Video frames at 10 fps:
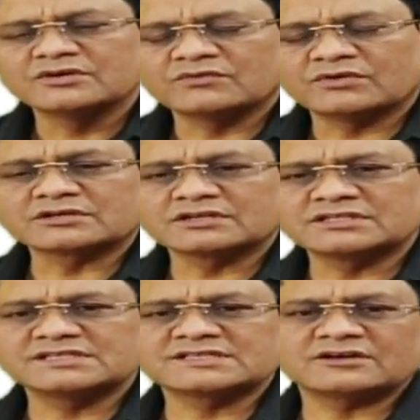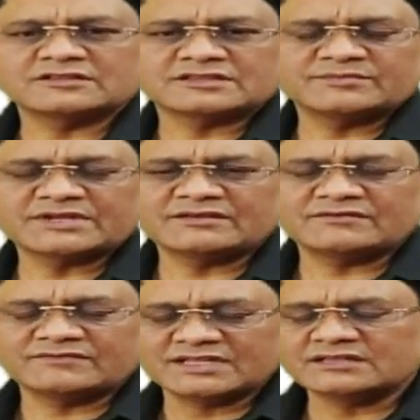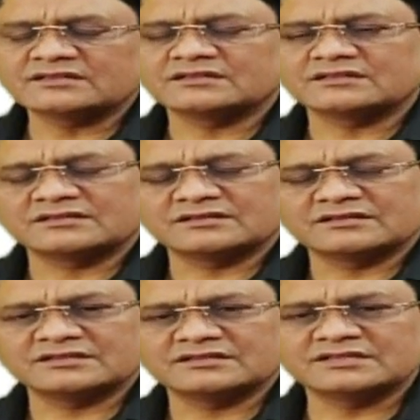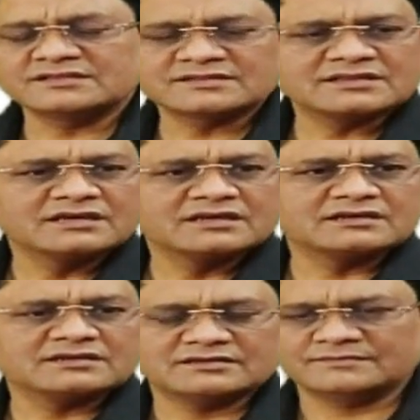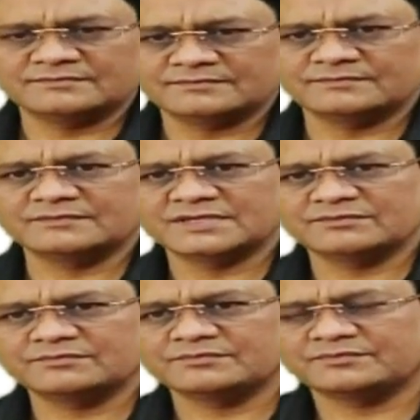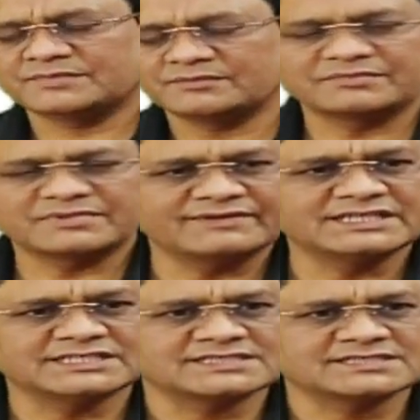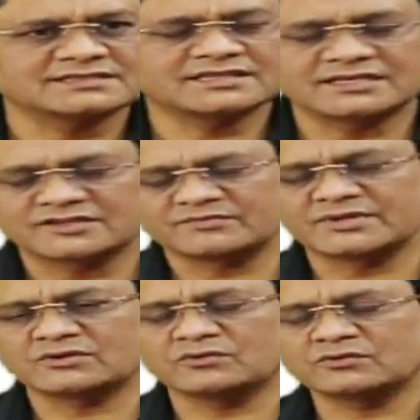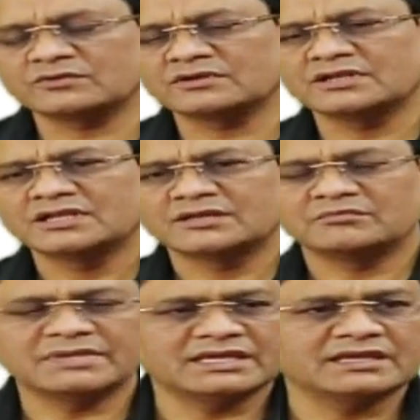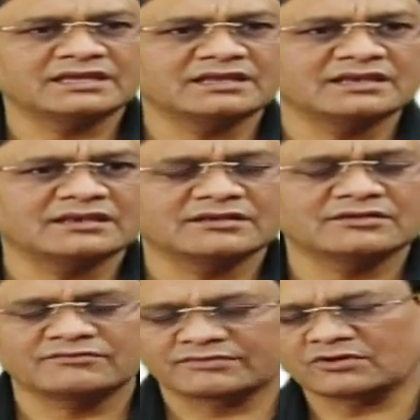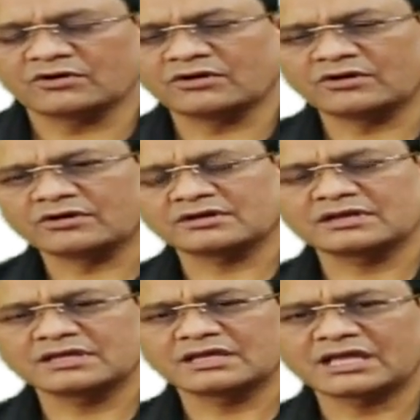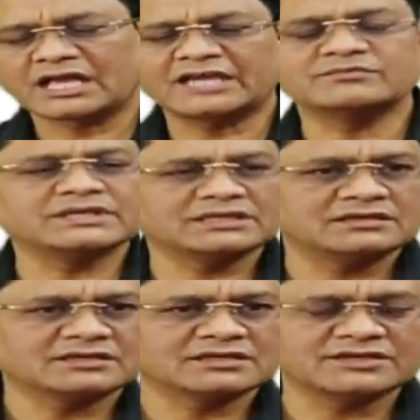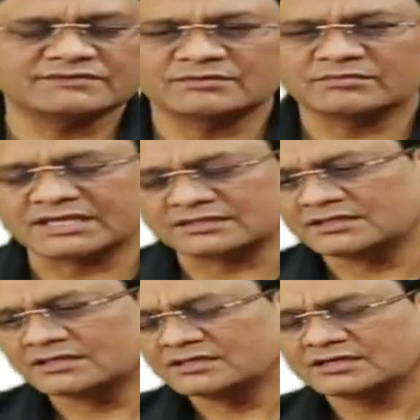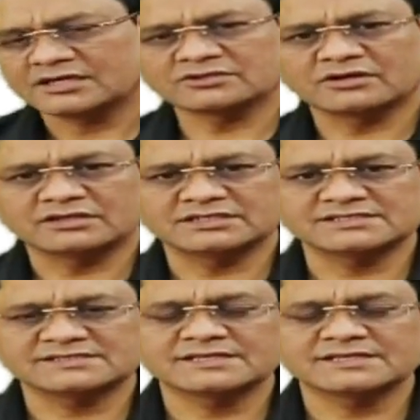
What are these concepts and when these um, privileges, that is parole, bail, for law, can be given by authorities.